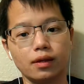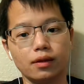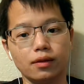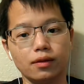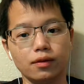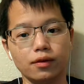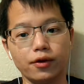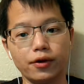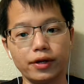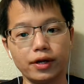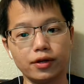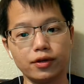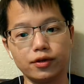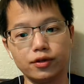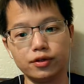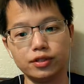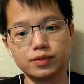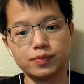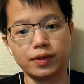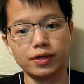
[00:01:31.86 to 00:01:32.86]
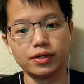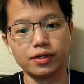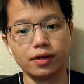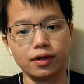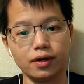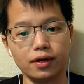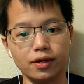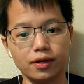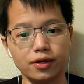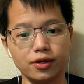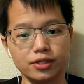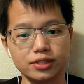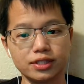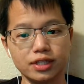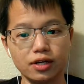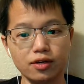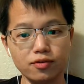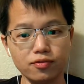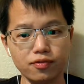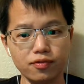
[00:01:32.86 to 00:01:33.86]
learning how to do this by
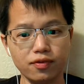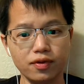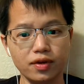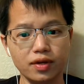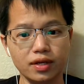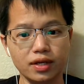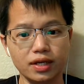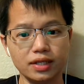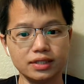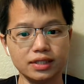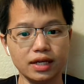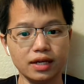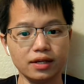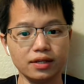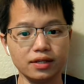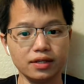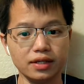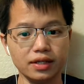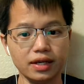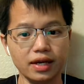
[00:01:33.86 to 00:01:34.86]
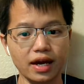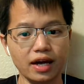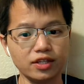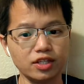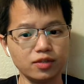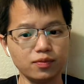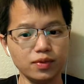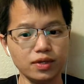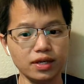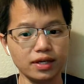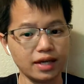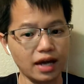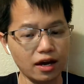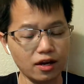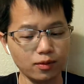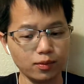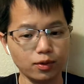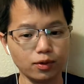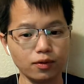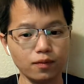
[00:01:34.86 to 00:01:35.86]
yourself is that you have to be
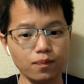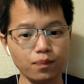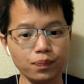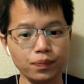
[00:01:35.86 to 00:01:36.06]
accountable,